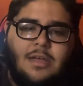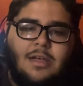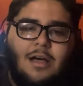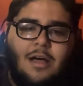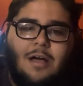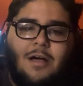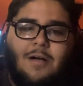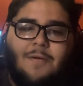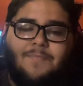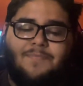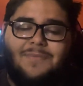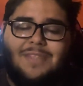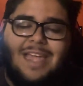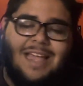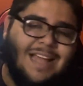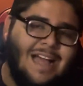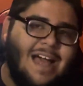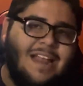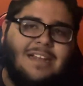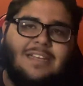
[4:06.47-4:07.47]

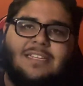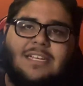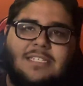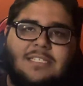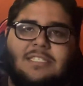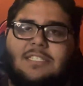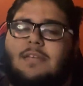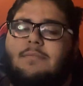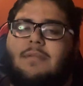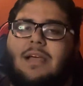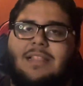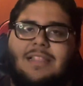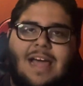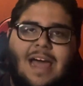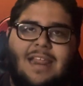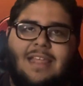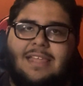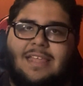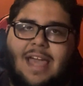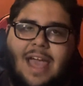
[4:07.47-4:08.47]
It kind of does seem like
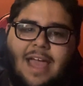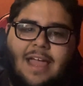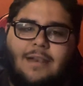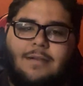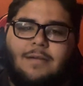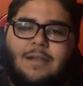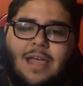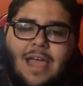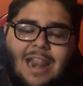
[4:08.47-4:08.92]
that again,